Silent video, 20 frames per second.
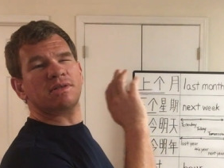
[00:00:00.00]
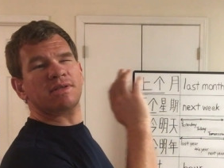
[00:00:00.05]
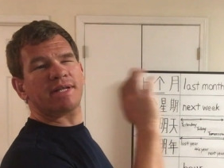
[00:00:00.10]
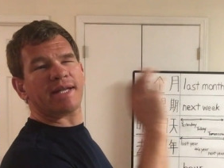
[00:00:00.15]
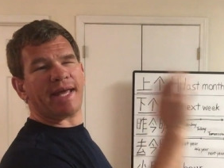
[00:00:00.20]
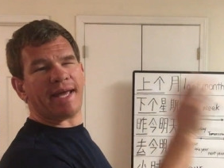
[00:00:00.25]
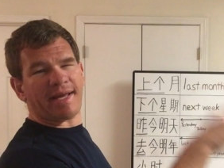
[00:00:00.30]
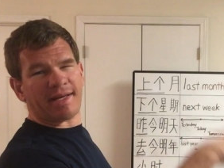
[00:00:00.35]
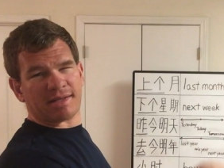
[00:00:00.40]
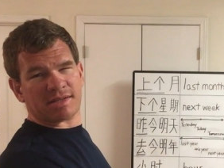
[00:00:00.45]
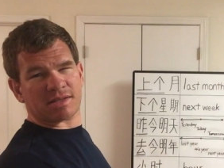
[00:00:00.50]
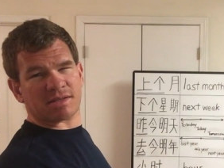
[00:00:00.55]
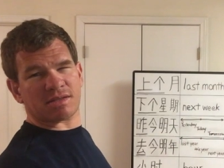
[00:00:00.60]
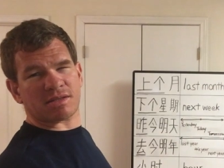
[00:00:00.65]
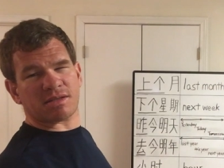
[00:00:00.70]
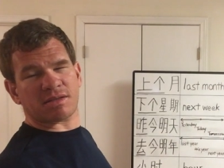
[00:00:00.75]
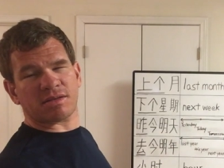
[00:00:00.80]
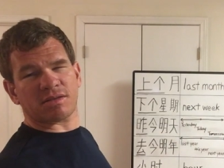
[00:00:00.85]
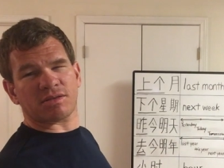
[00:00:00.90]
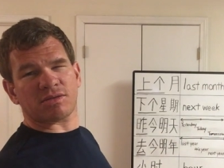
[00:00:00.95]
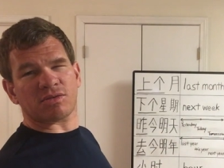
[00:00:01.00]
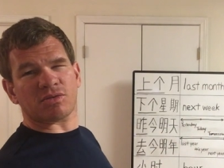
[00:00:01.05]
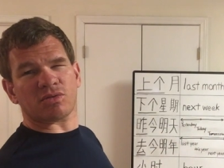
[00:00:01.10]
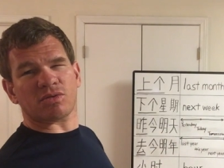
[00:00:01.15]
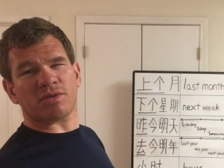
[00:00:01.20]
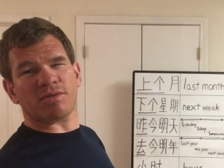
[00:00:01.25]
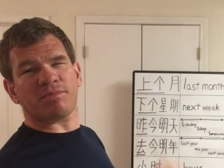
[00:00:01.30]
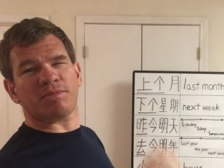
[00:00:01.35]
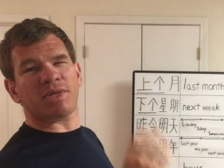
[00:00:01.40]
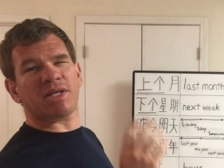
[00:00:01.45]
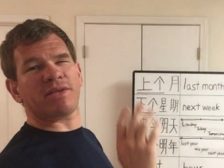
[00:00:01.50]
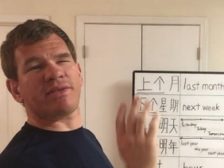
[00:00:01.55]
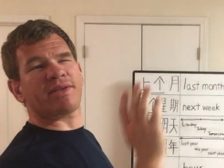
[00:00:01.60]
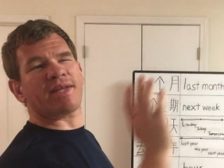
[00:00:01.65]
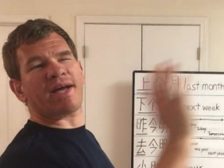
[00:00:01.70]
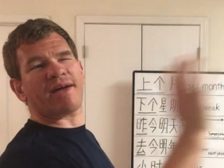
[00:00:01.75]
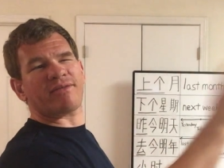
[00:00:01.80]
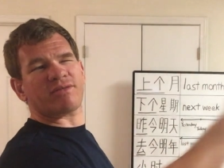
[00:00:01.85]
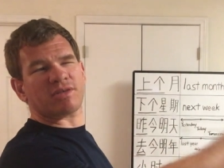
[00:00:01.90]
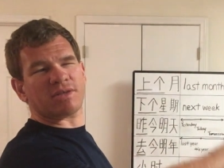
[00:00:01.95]
next or the month
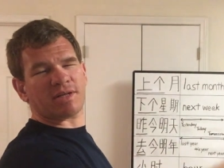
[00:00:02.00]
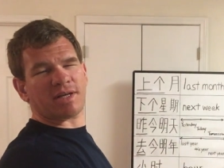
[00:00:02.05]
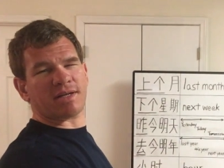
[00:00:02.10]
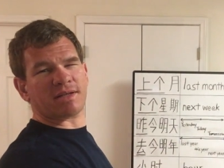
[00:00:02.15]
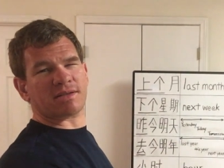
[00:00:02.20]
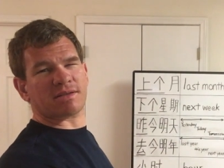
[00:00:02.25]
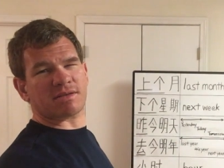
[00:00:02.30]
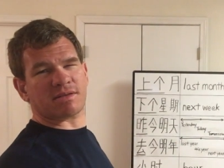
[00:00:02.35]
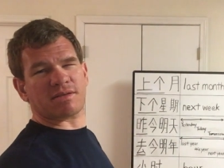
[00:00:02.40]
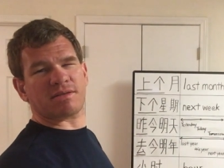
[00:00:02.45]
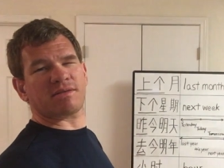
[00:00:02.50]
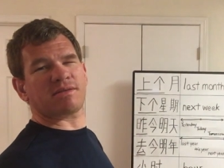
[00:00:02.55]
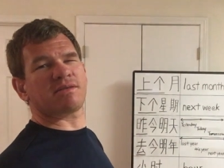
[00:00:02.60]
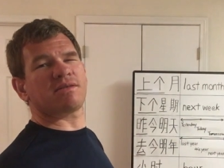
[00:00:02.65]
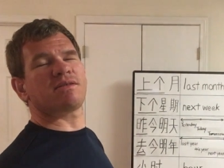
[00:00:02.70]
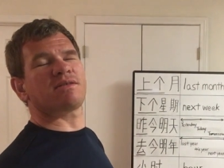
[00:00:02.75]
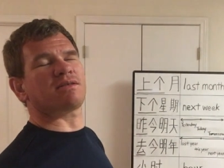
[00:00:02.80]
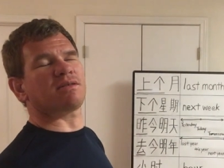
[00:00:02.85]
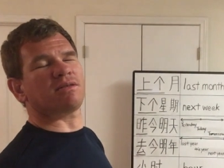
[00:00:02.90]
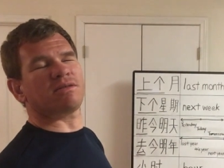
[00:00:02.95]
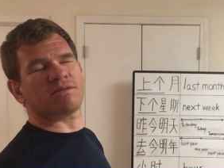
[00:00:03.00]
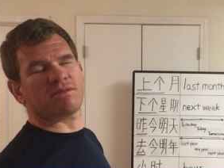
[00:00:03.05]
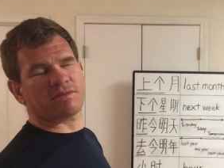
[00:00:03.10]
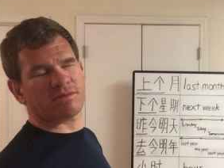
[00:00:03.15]
after next. So,